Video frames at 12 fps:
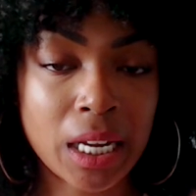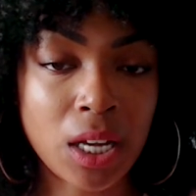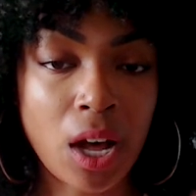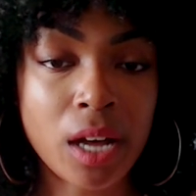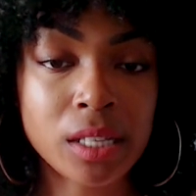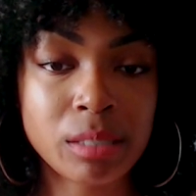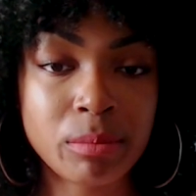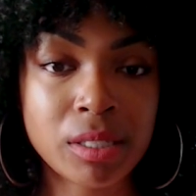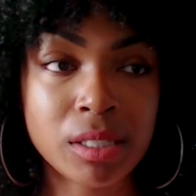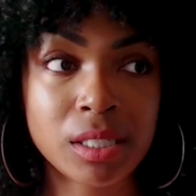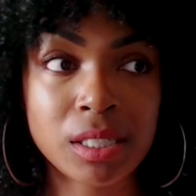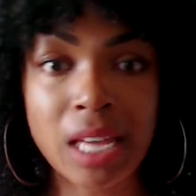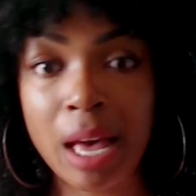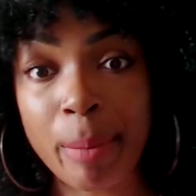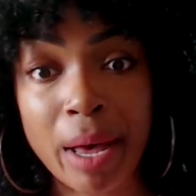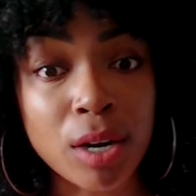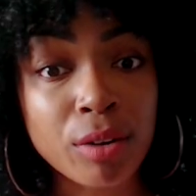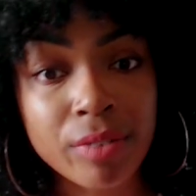of caused me to snap
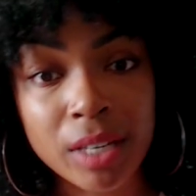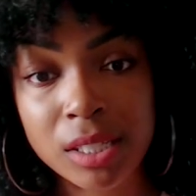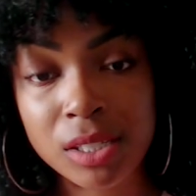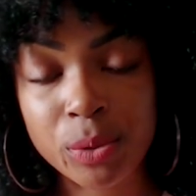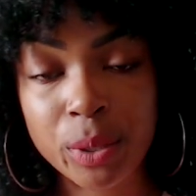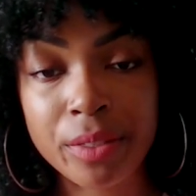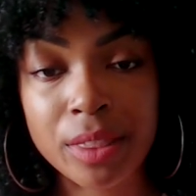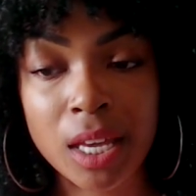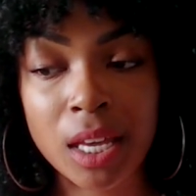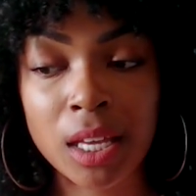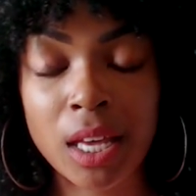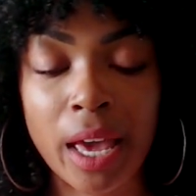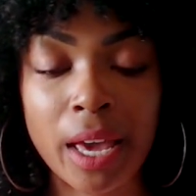out of it, sort of thing.